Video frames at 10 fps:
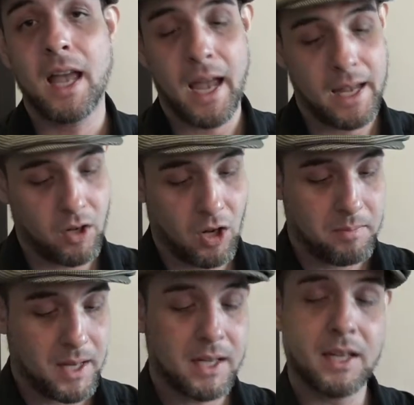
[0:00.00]
and on
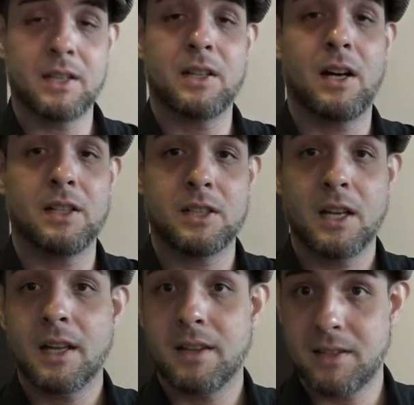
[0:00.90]
many guitars
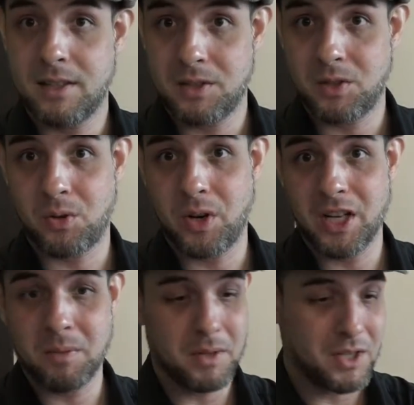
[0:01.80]
this has
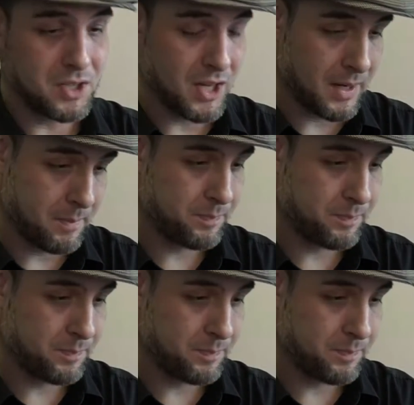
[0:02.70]
already been done.